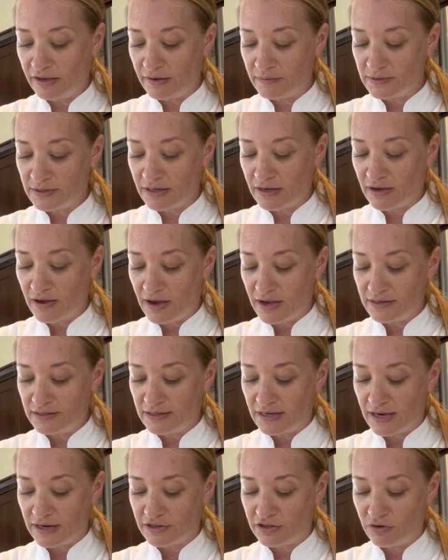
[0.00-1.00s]
comes in
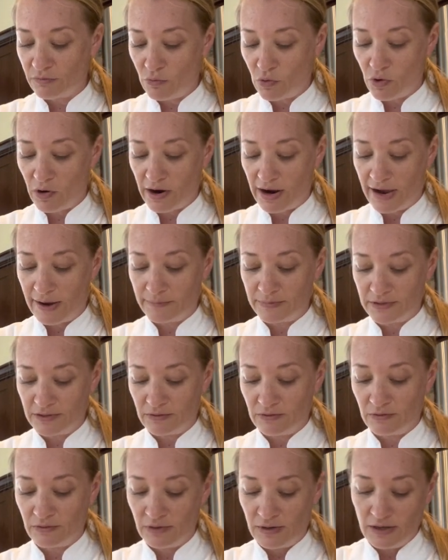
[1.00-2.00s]
contact, you're more apt
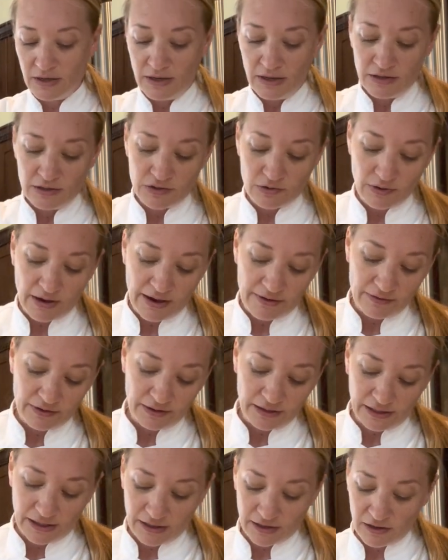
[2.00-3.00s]
to have a
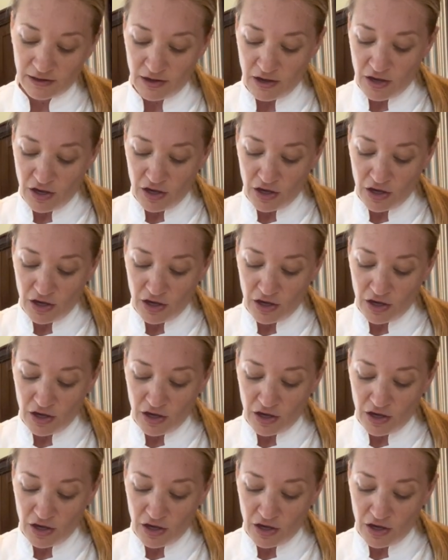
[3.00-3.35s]
leak.